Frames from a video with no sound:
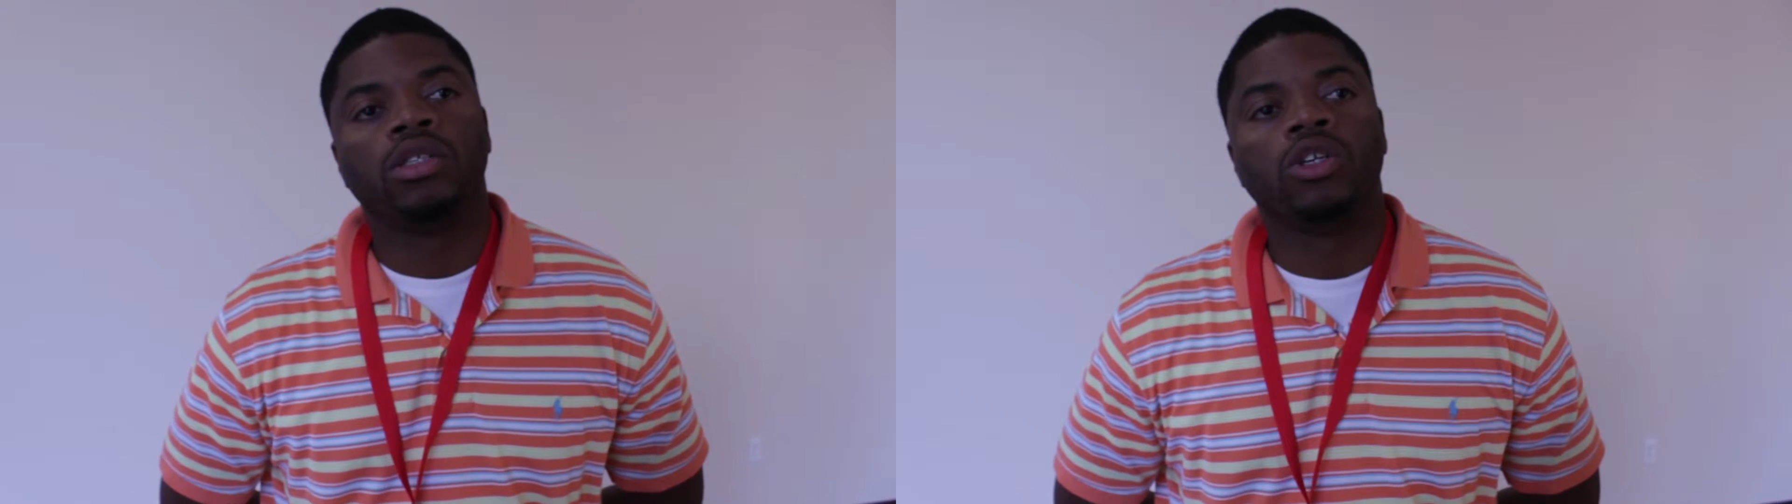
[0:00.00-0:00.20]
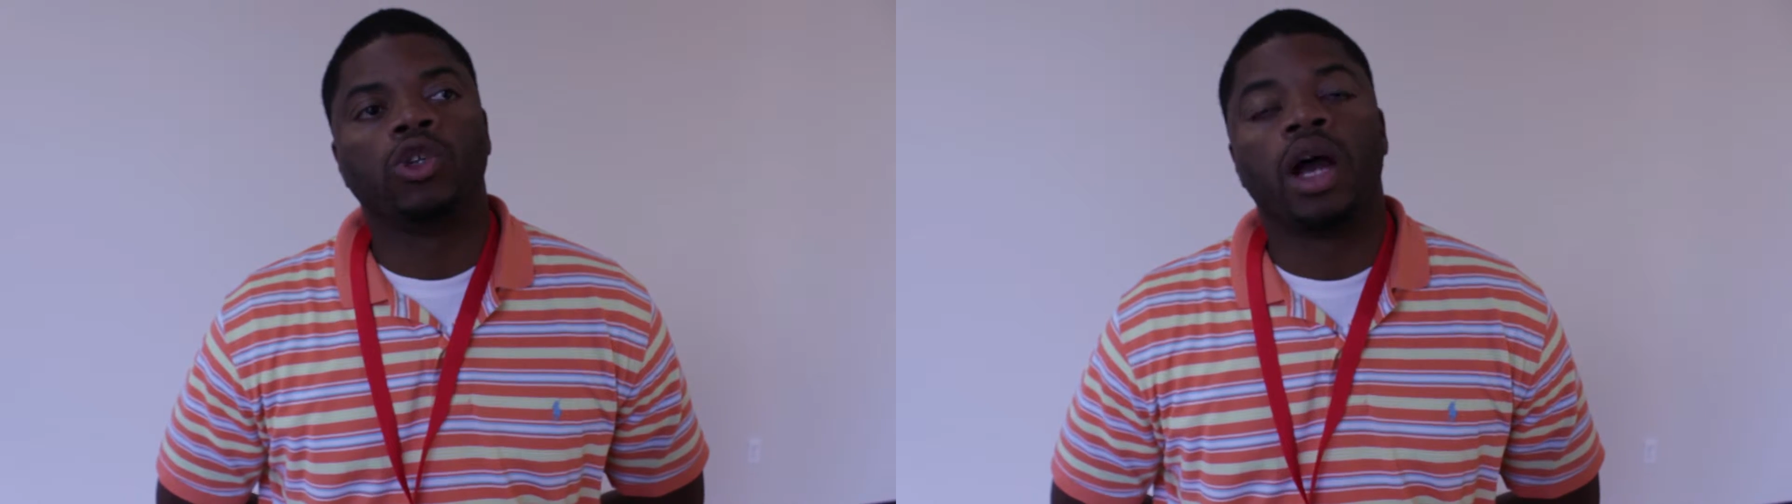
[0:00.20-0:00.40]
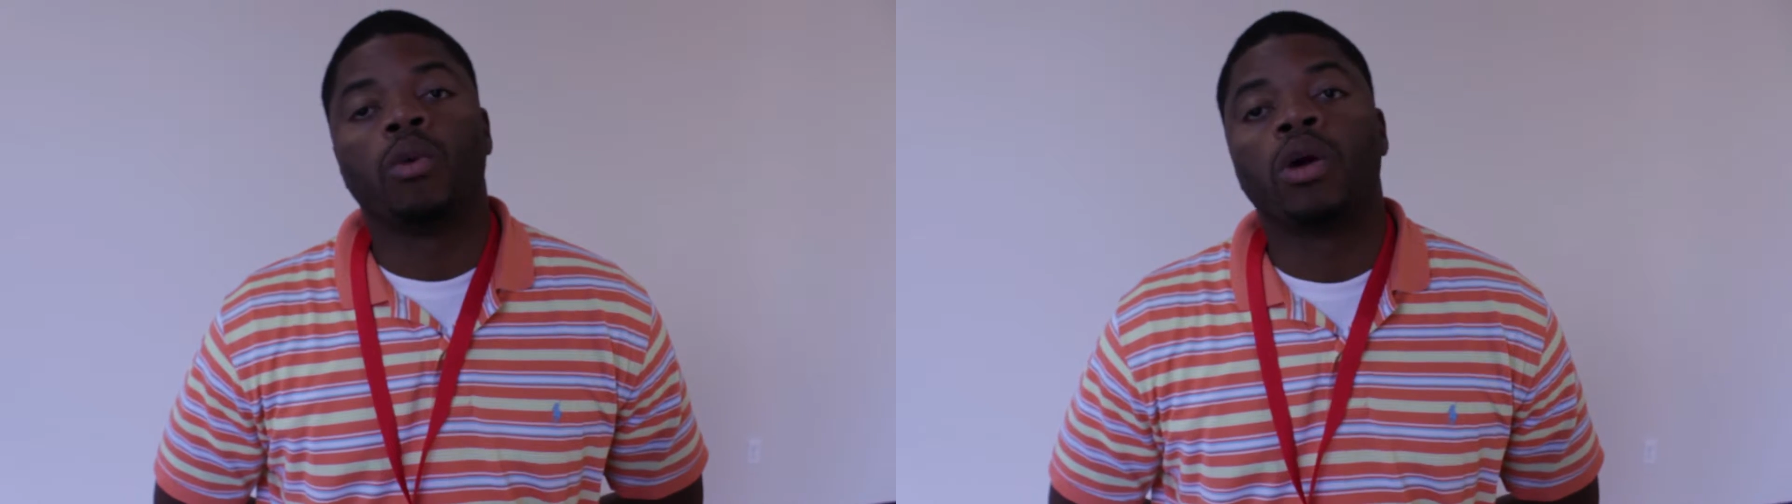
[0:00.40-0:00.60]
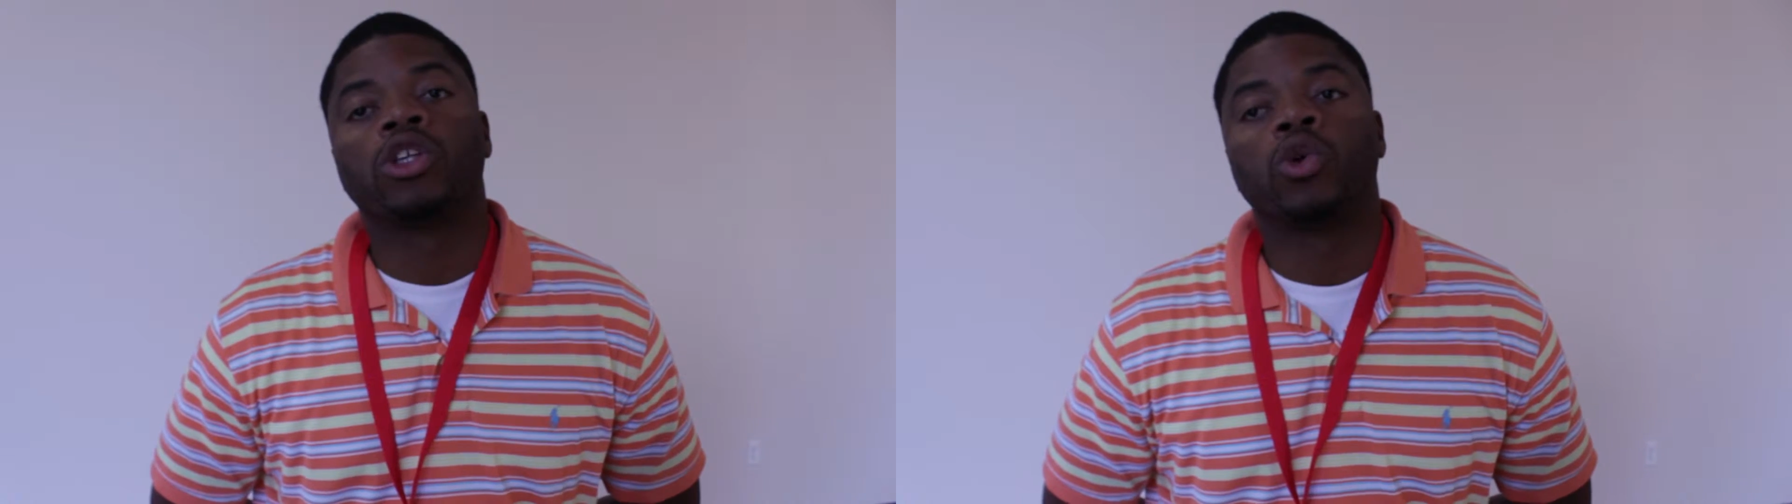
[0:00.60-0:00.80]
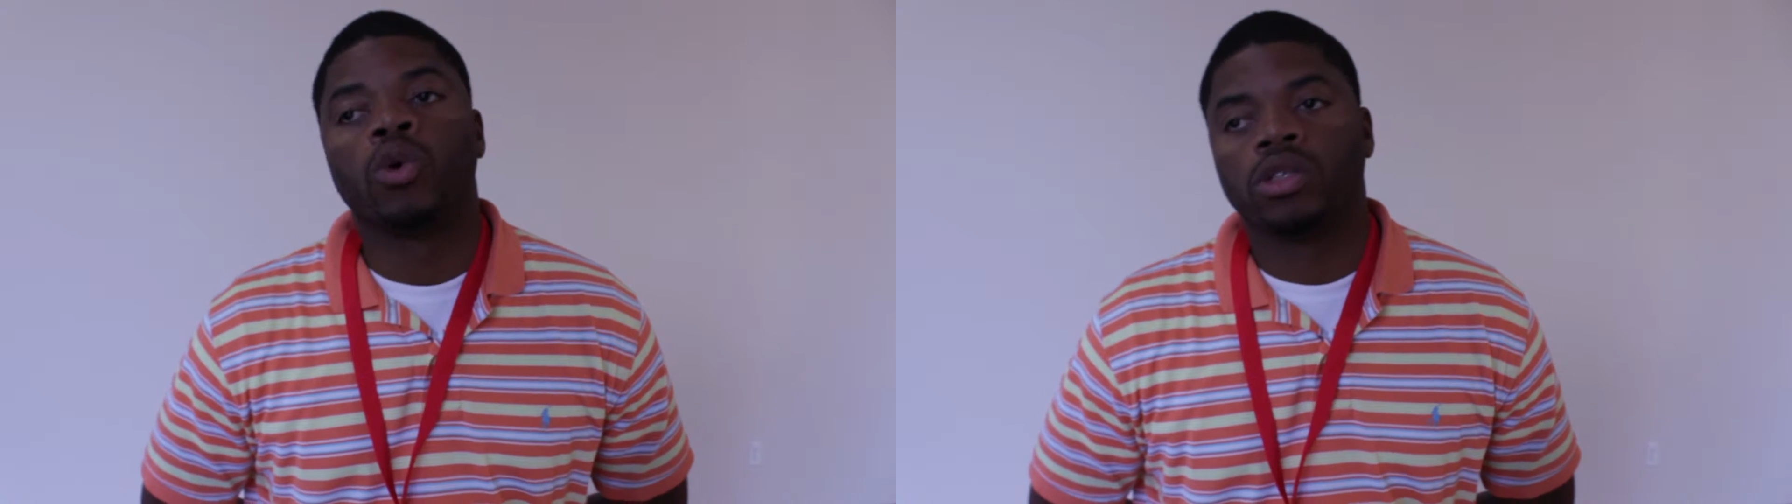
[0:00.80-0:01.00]
to try to work
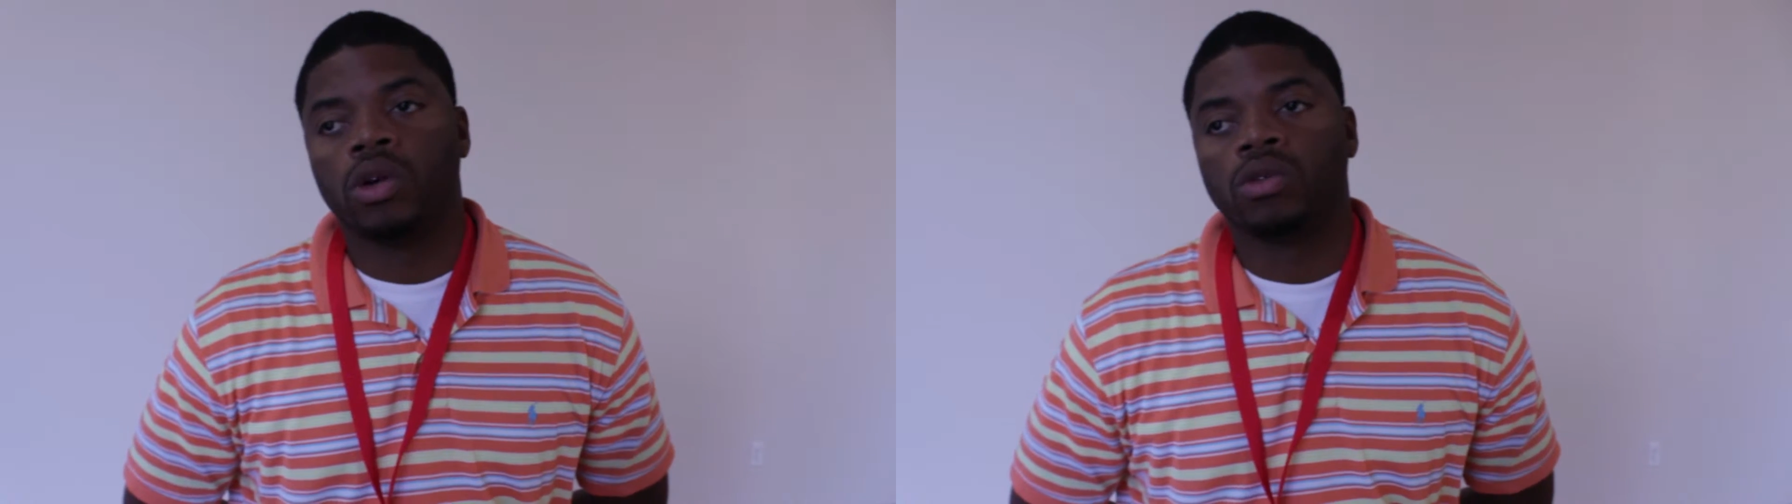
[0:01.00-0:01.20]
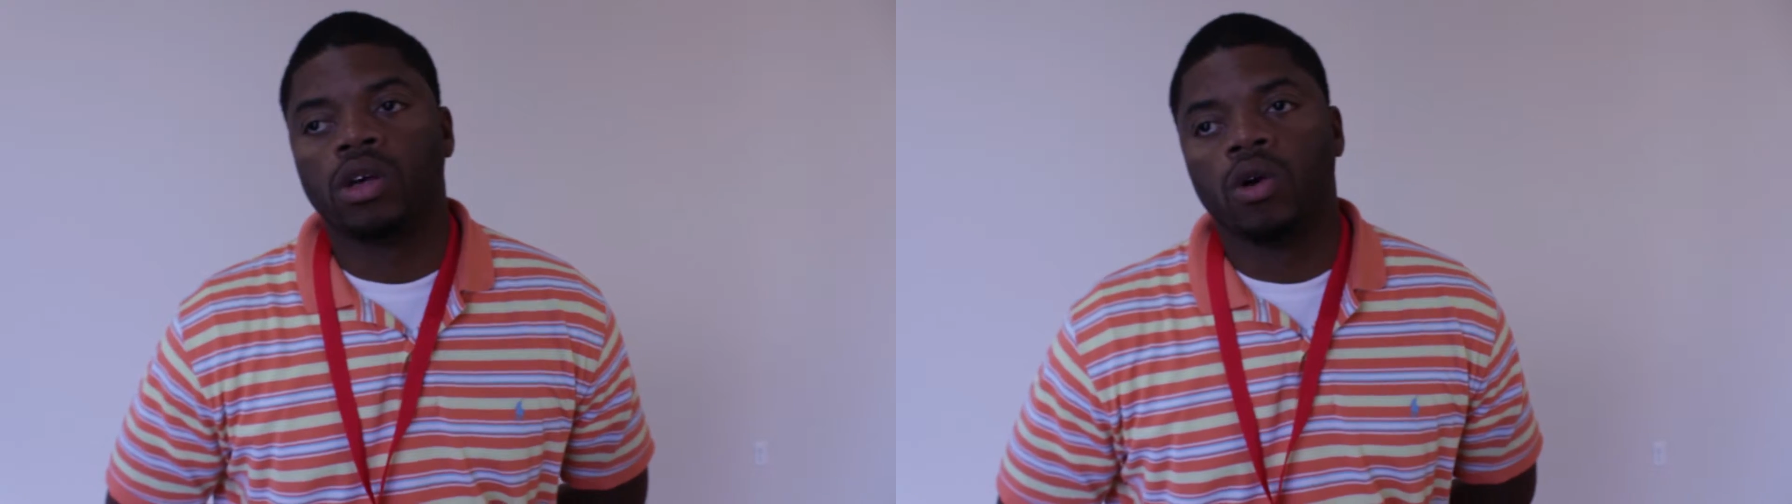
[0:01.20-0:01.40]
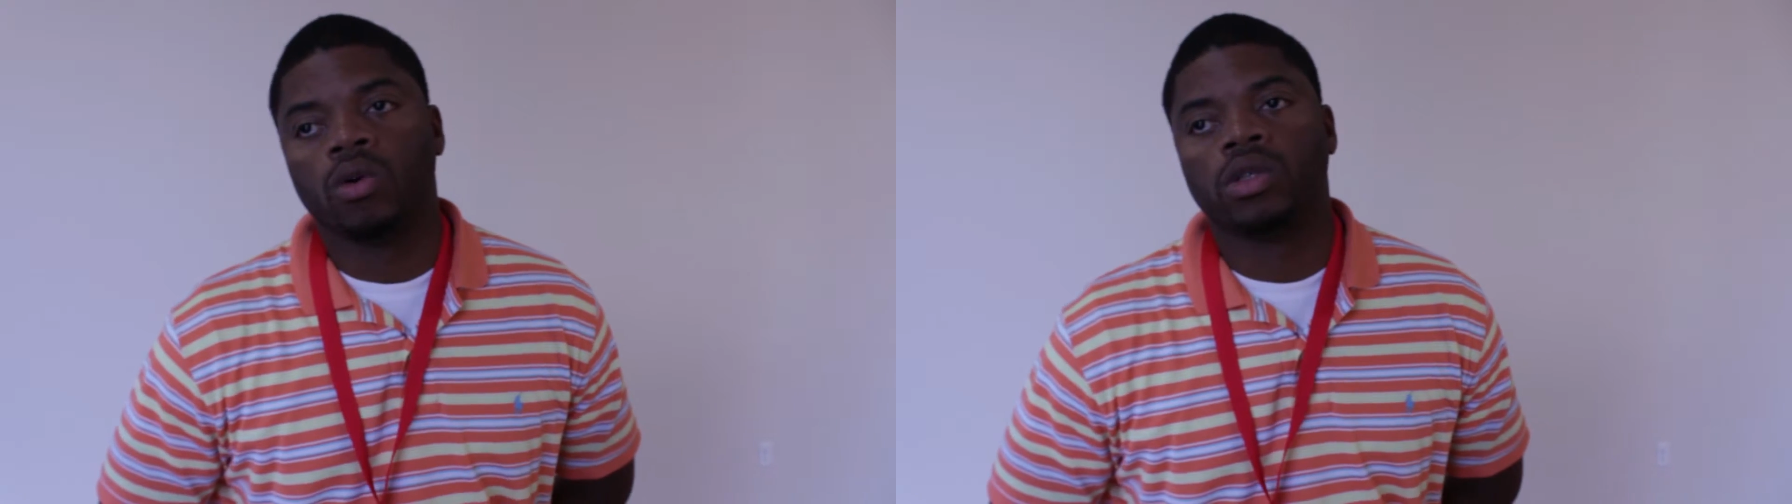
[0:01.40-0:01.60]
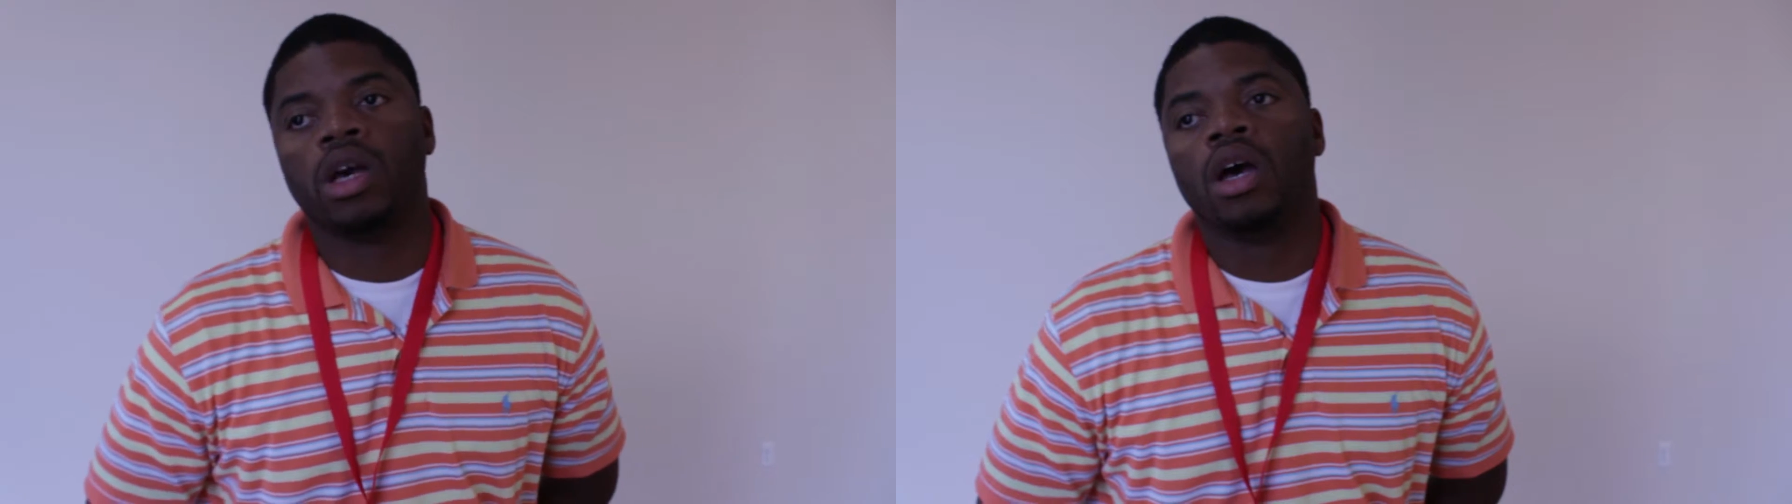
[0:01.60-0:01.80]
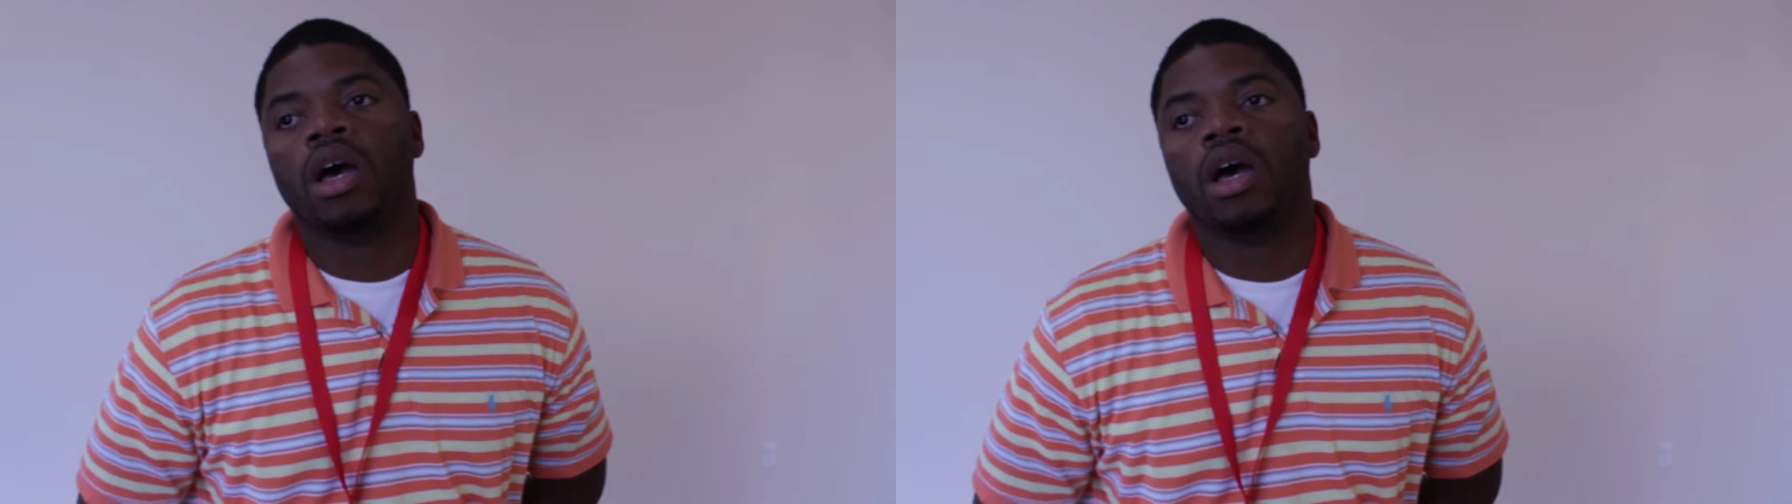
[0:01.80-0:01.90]
towards those goals